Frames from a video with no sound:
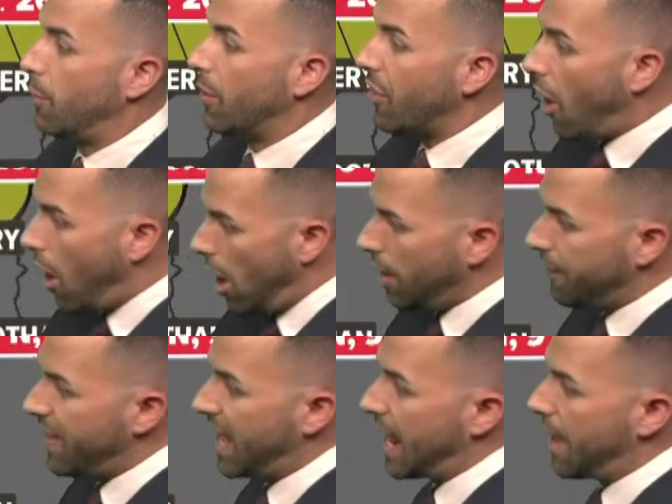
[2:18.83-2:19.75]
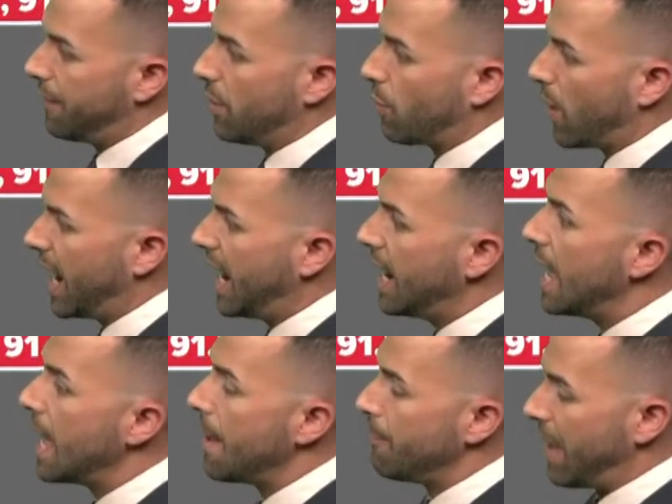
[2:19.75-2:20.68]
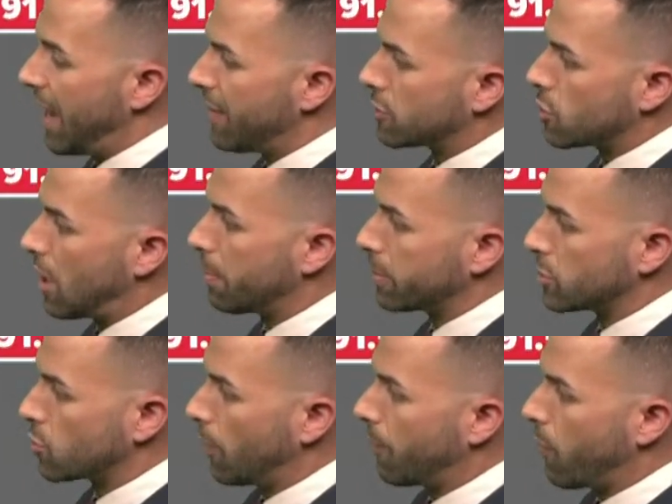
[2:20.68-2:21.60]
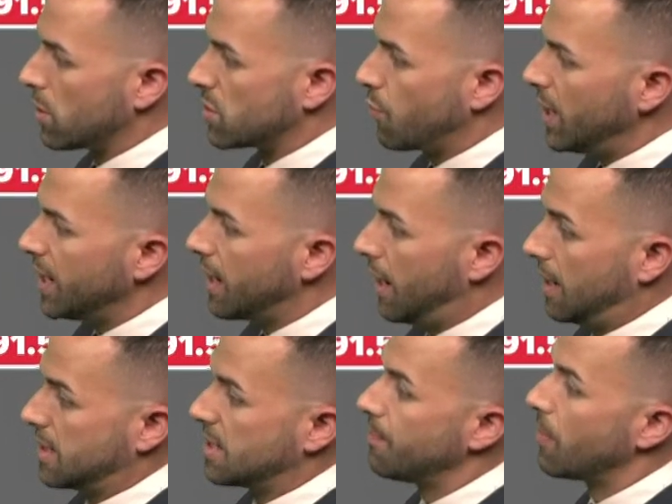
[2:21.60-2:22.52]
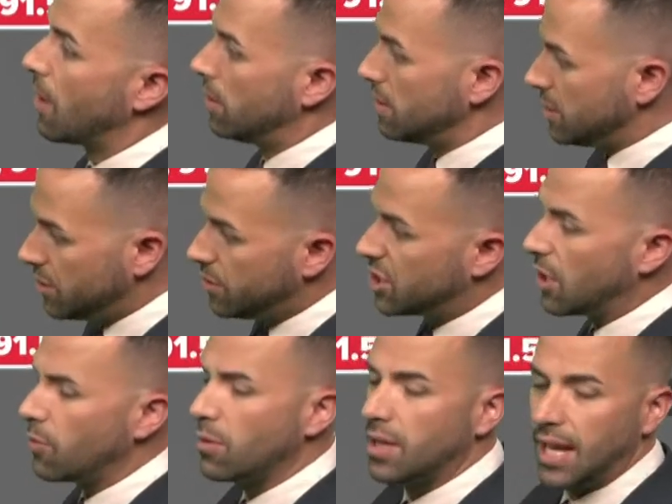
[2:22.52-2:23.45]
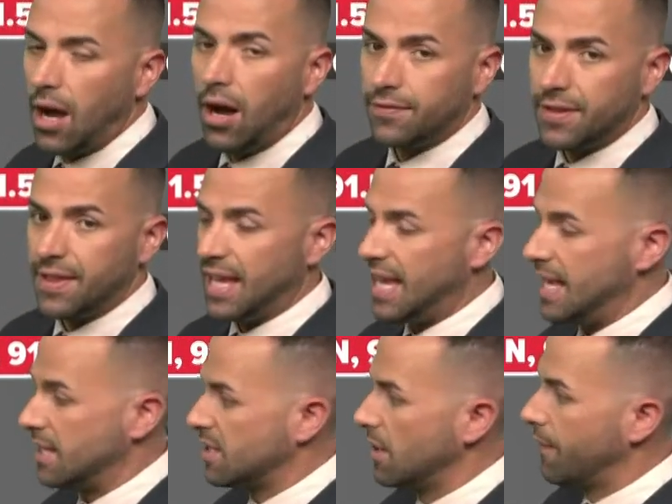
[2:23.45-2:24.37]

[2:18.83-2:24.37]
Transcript: With all of that heavy rain and a tropical storm force wind gust, generally off to the east.